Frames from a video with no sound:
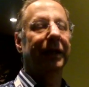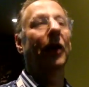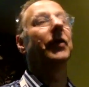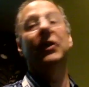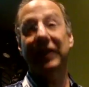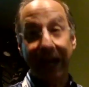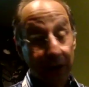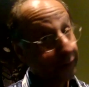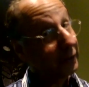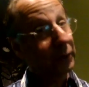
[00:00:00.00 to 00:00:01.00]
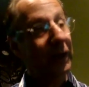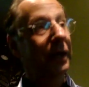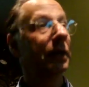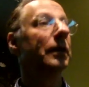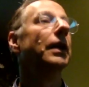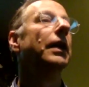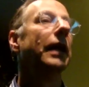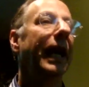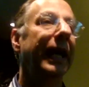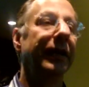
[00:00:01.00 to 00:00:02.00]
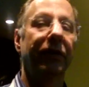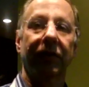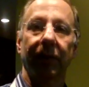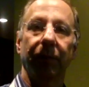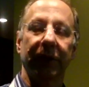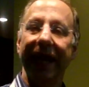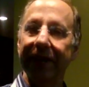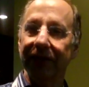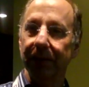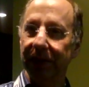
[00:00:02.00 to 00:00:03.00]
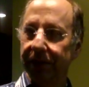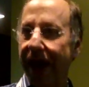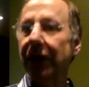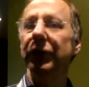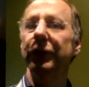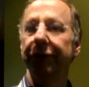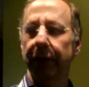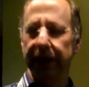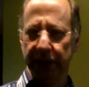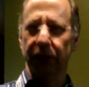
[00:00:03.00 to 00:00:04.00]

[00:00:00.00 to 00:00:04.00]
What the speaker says: it doesn't scale very well, and it pretends to be value-free.